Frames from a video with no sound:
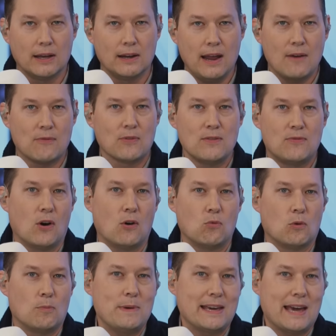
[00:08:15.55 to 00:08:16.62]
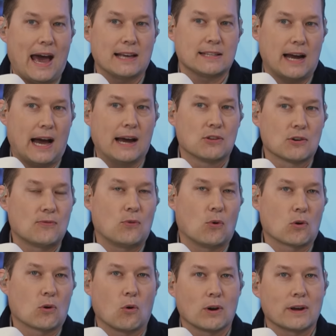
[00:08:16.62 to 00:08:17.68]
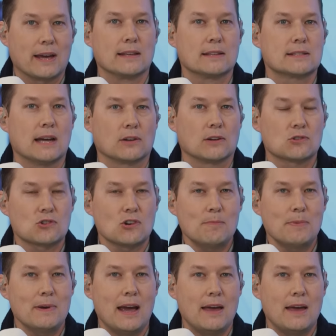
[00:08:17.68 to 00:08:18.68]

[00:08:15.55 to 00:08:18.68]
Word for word: And every vote will be cast either for or against Donald Trump.